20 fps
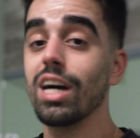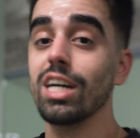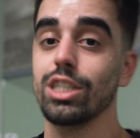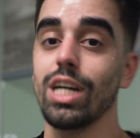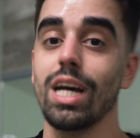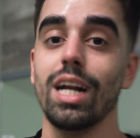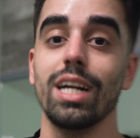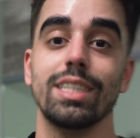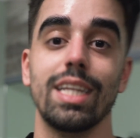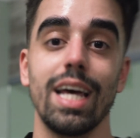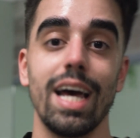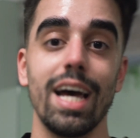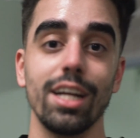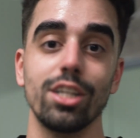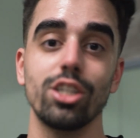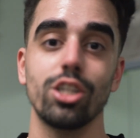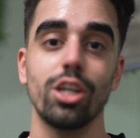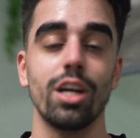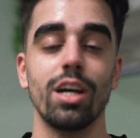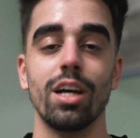Shout out to
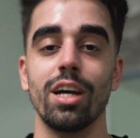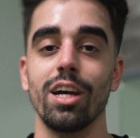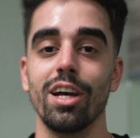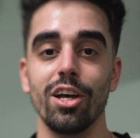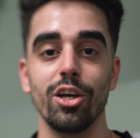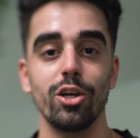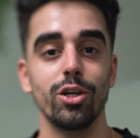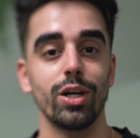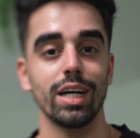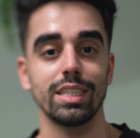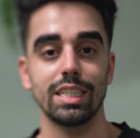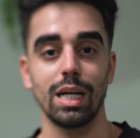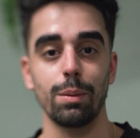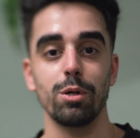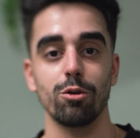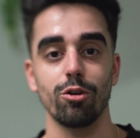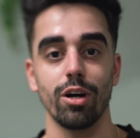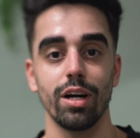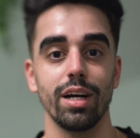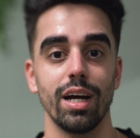Edge. You guys got
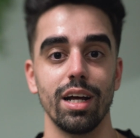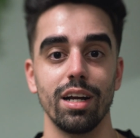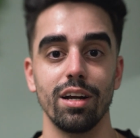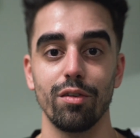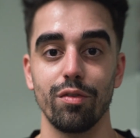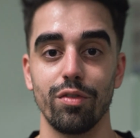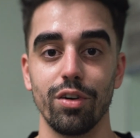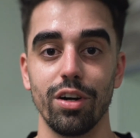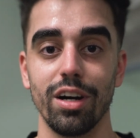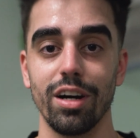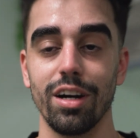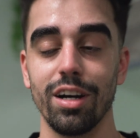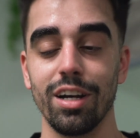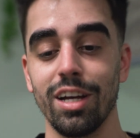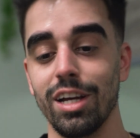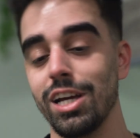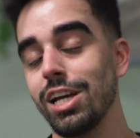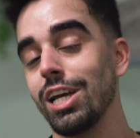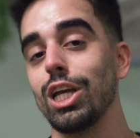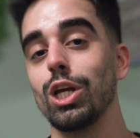me right, and if you want
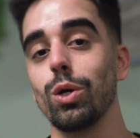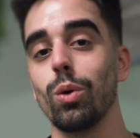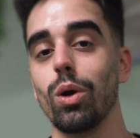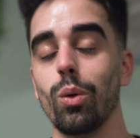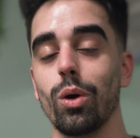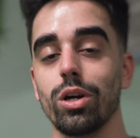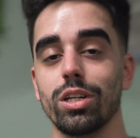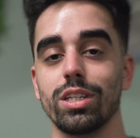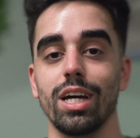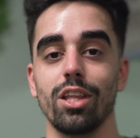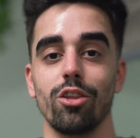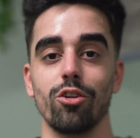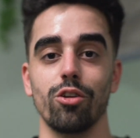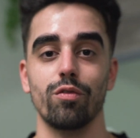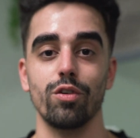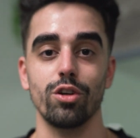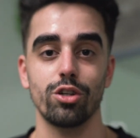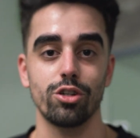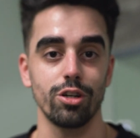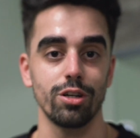to work together in the
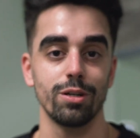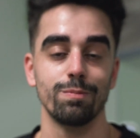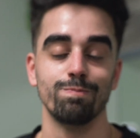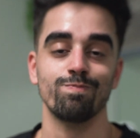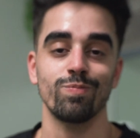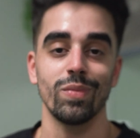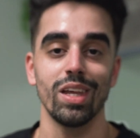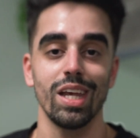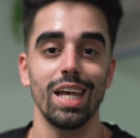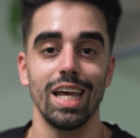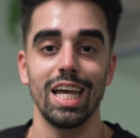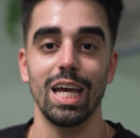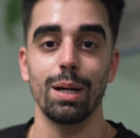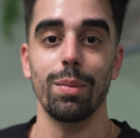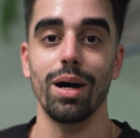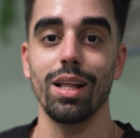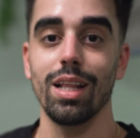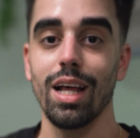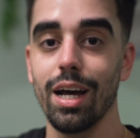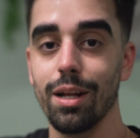future, hit
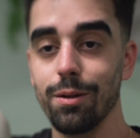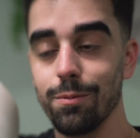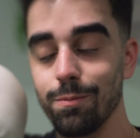my line.